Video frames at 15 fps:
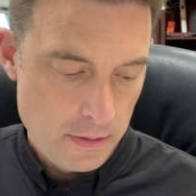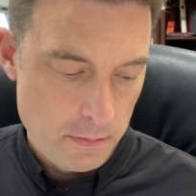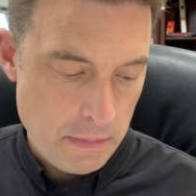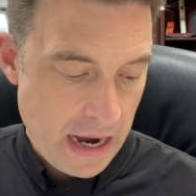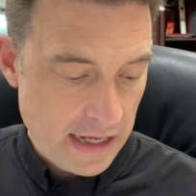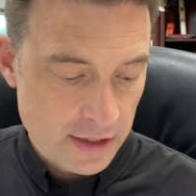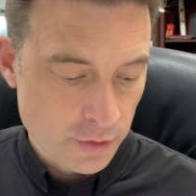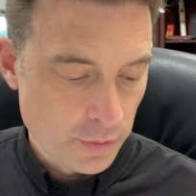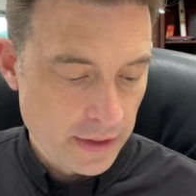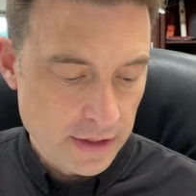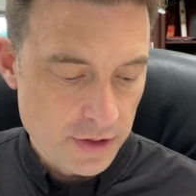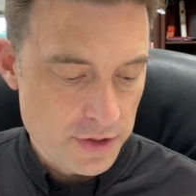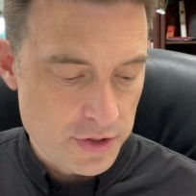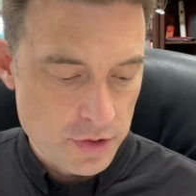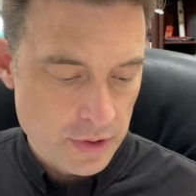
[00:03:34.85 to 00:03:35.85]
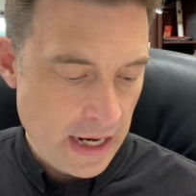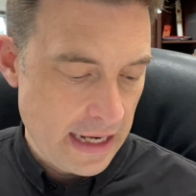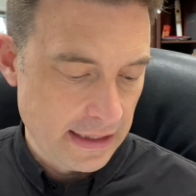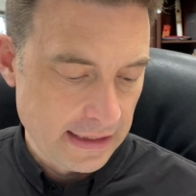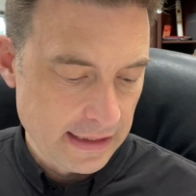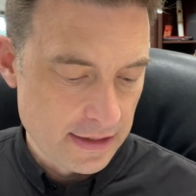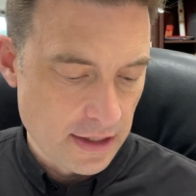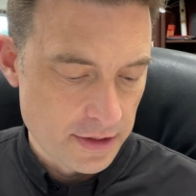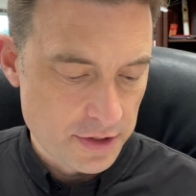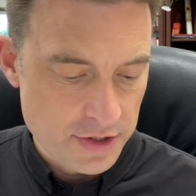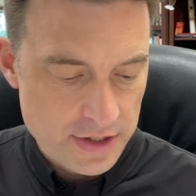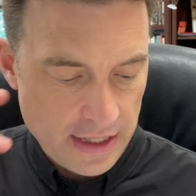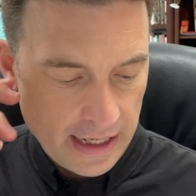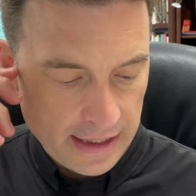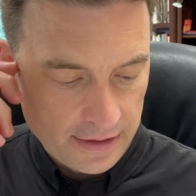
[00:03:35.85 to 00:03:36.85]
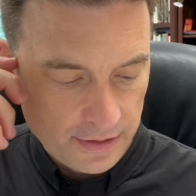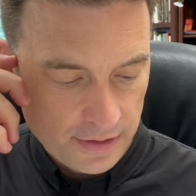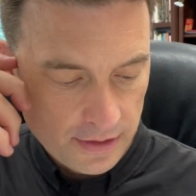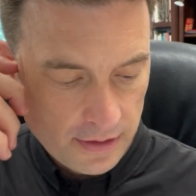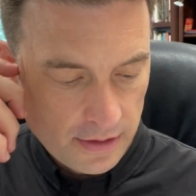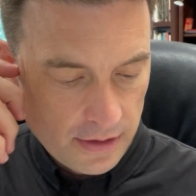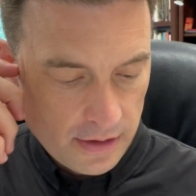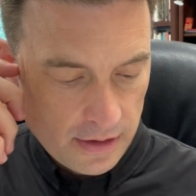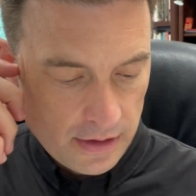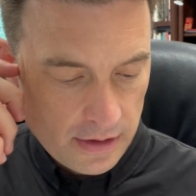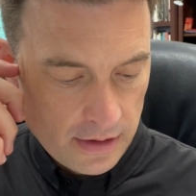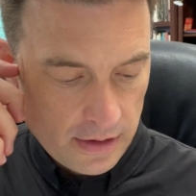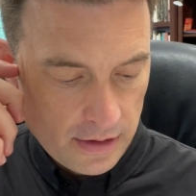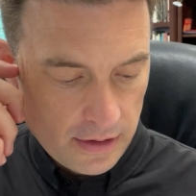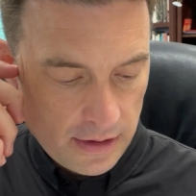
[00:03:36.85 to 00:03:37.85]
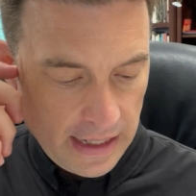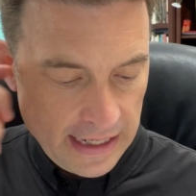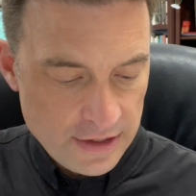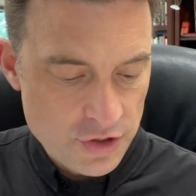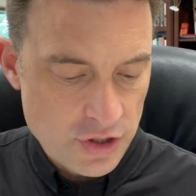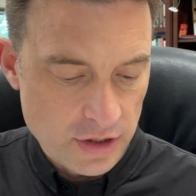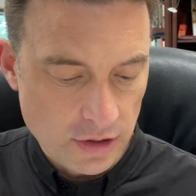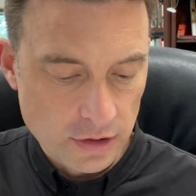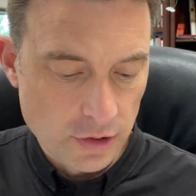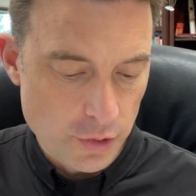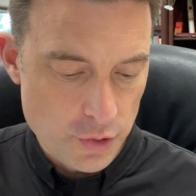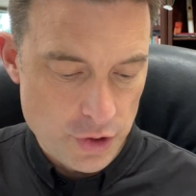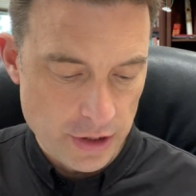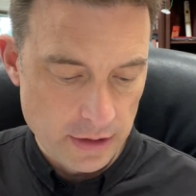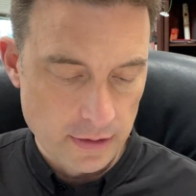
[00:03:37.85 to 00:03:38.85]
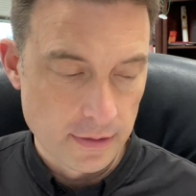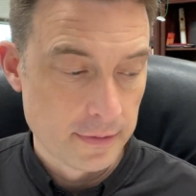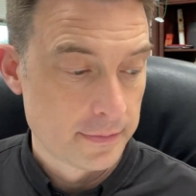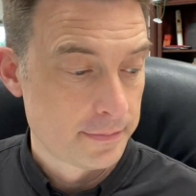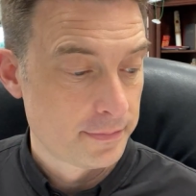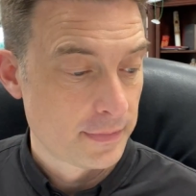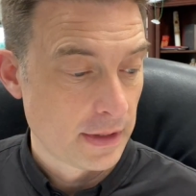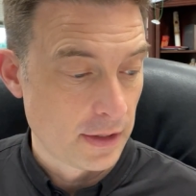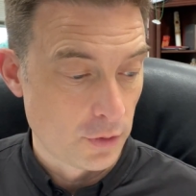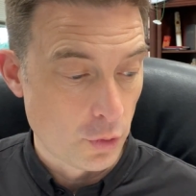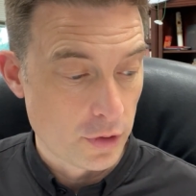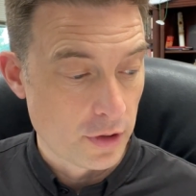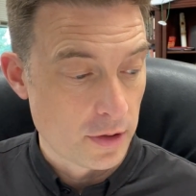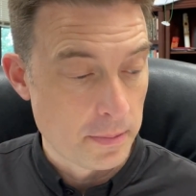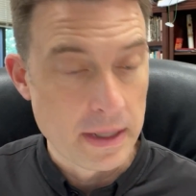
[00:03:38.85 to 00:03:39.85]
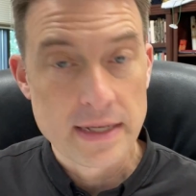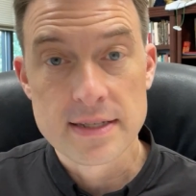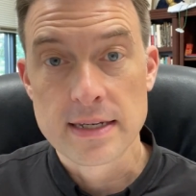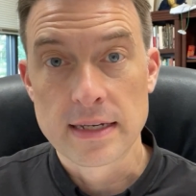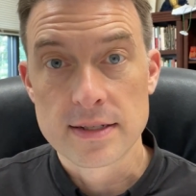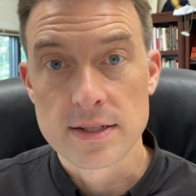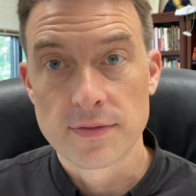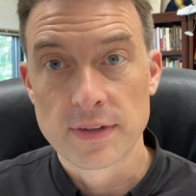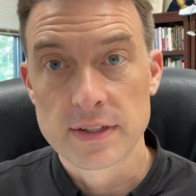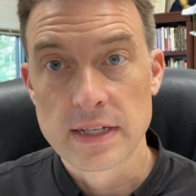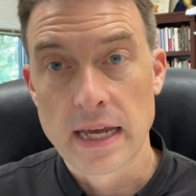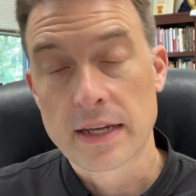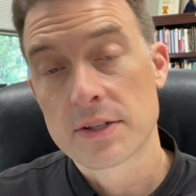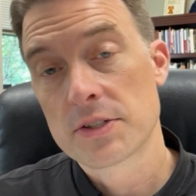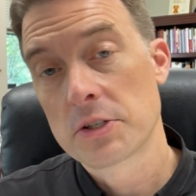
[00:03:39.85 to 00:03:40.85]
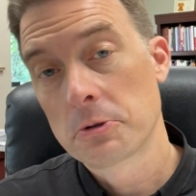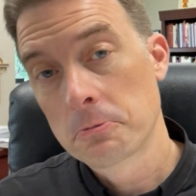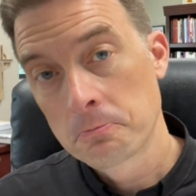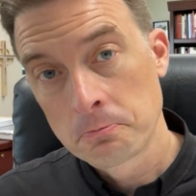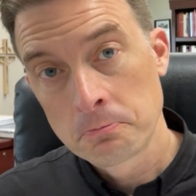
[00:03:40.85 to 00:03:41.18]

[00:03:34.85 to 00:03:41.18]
Modern readers do not need to understand ancient allusion in order to make sense of the text.